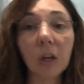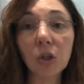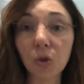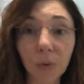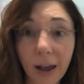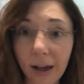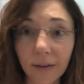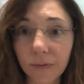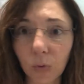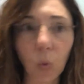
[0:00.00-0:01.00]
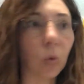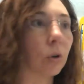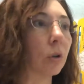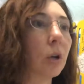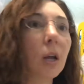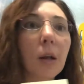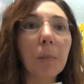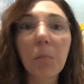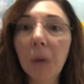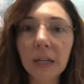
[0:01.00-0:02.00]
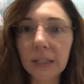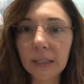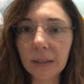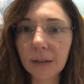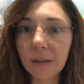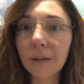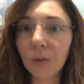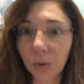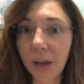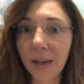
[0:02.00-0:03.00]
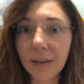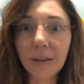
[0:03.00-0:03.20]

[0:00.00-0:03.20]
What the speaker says: giraffe or monkey. Okay,